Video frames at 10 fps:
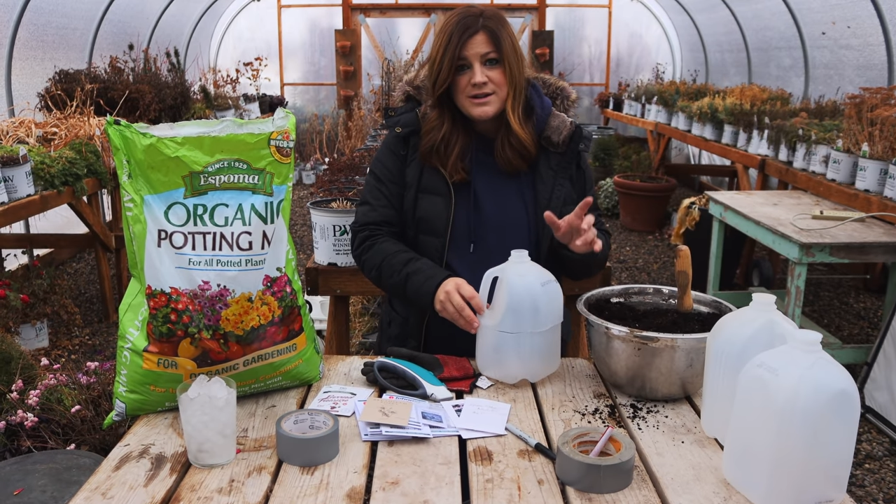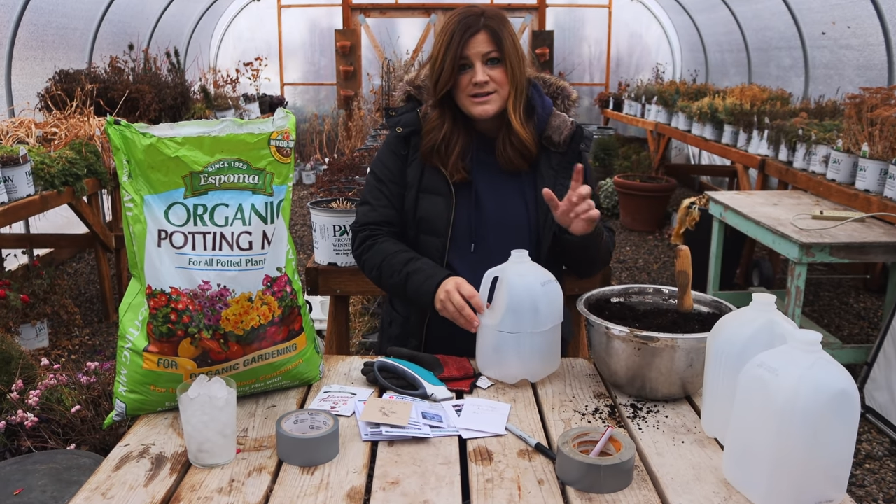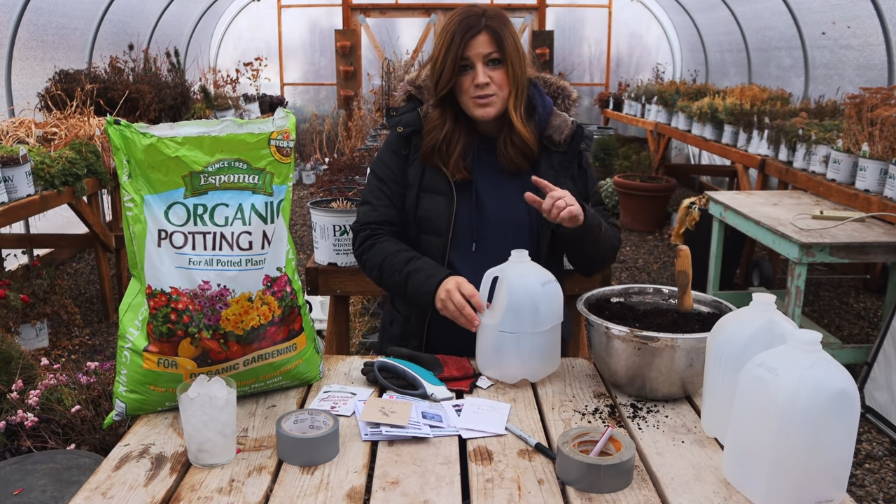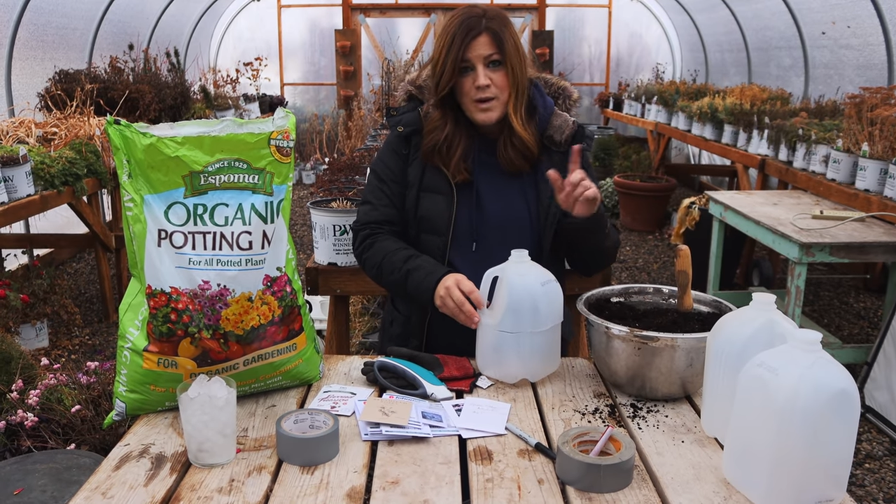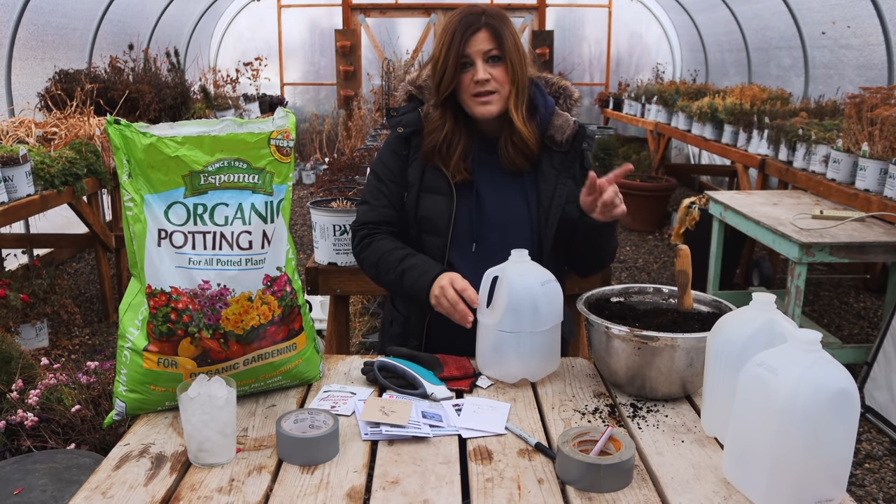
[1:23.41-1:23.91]

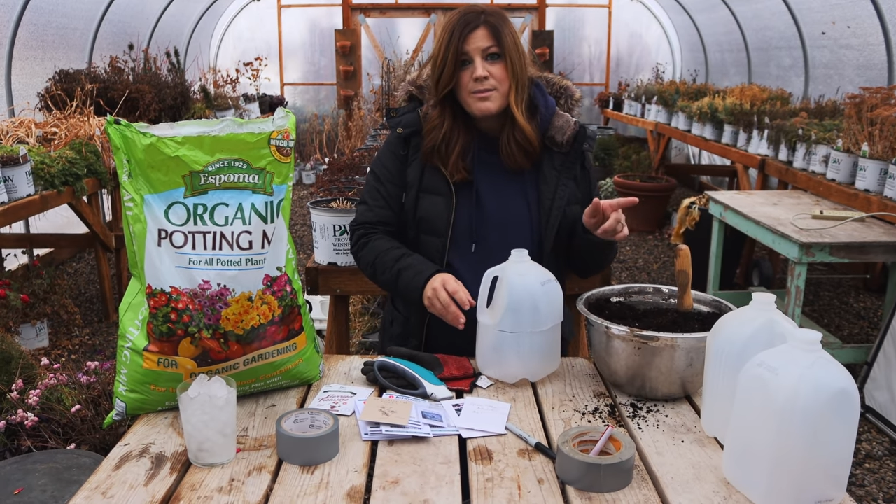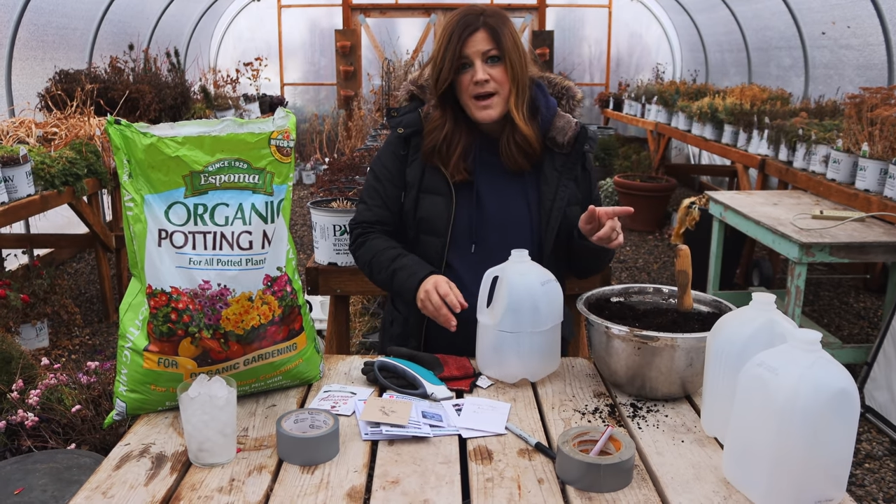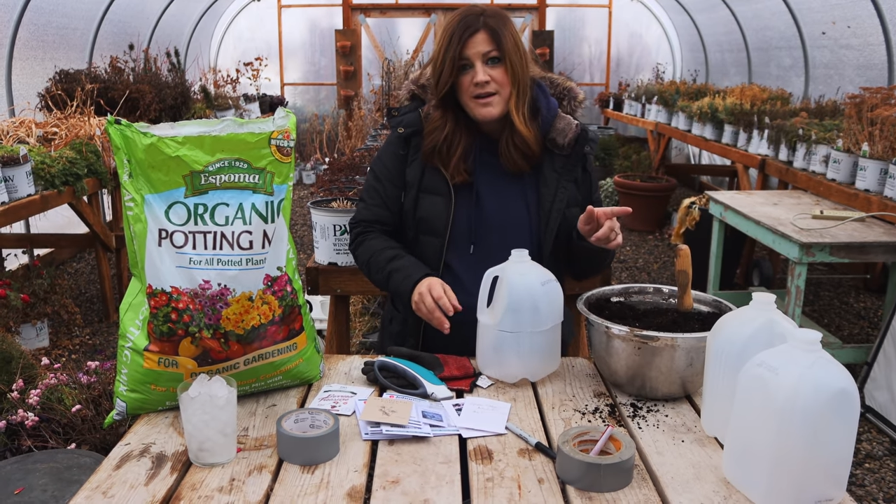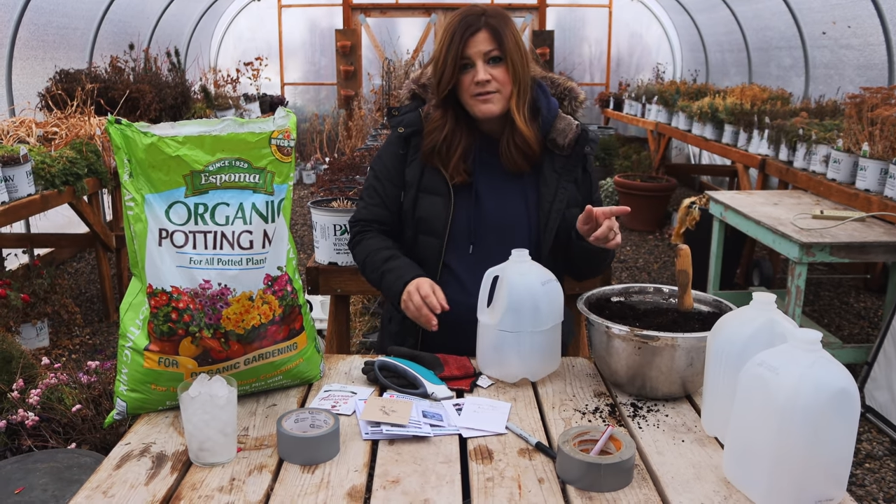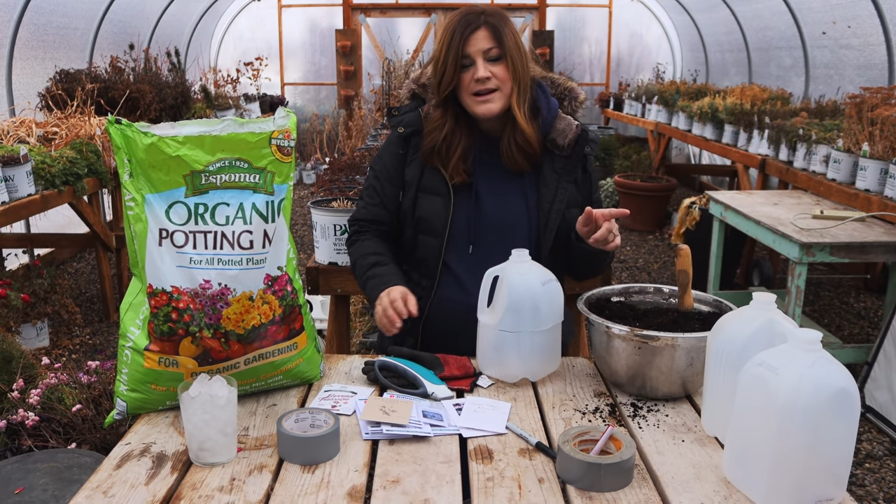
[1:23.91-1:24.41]
That's one of the
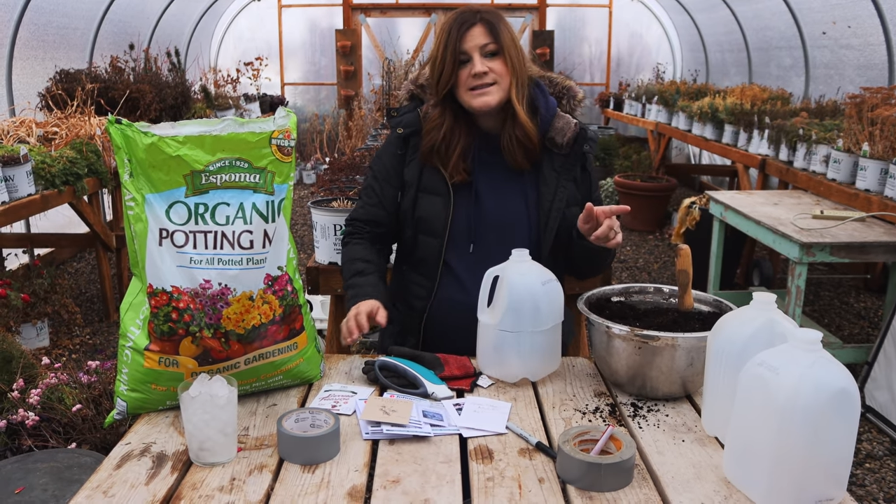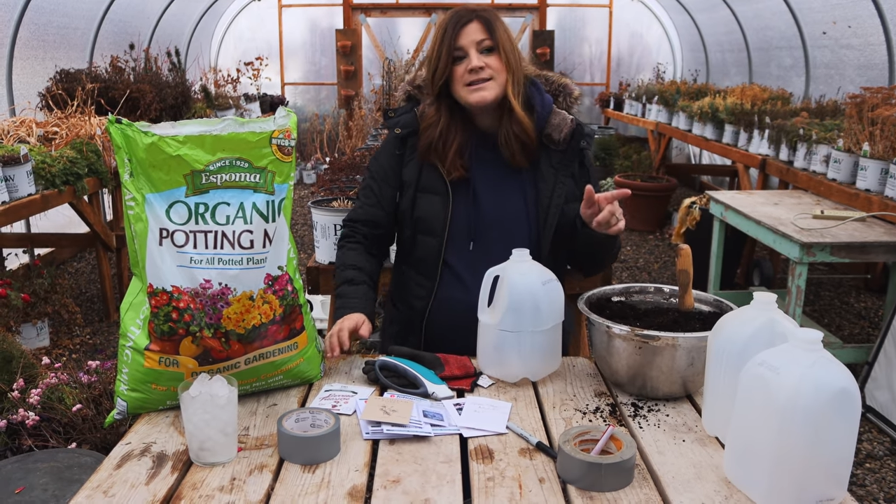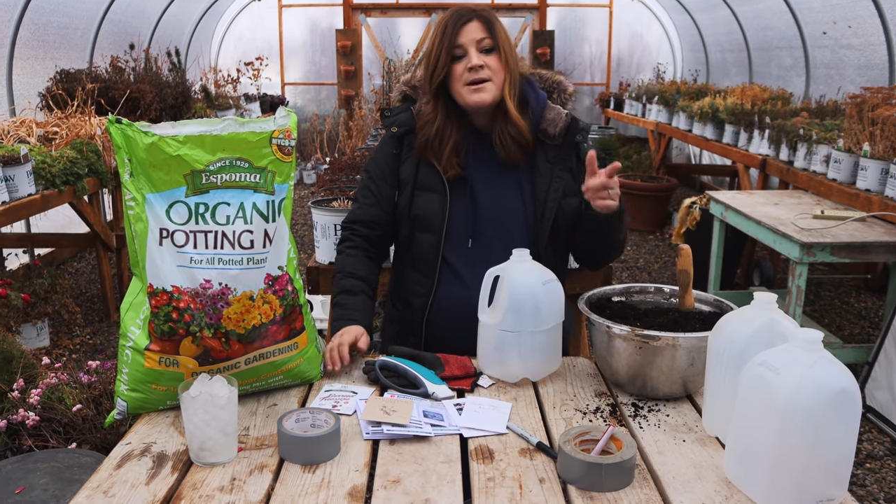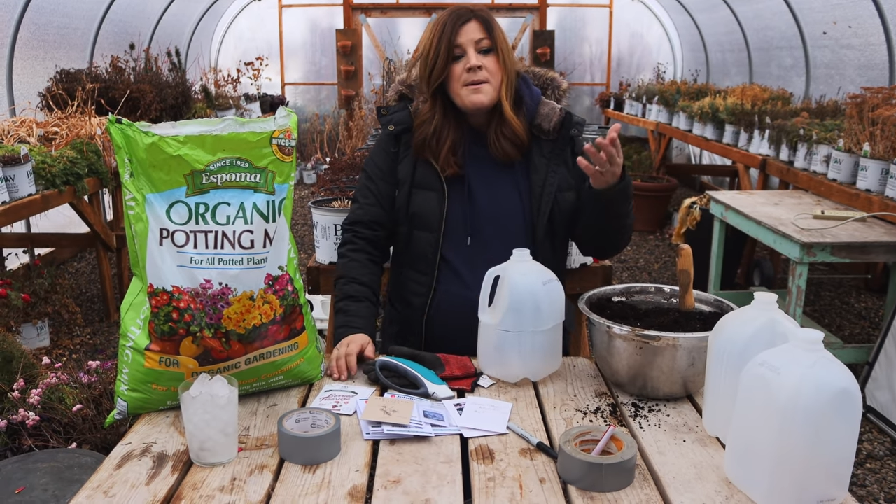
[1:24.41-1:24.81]
benefits.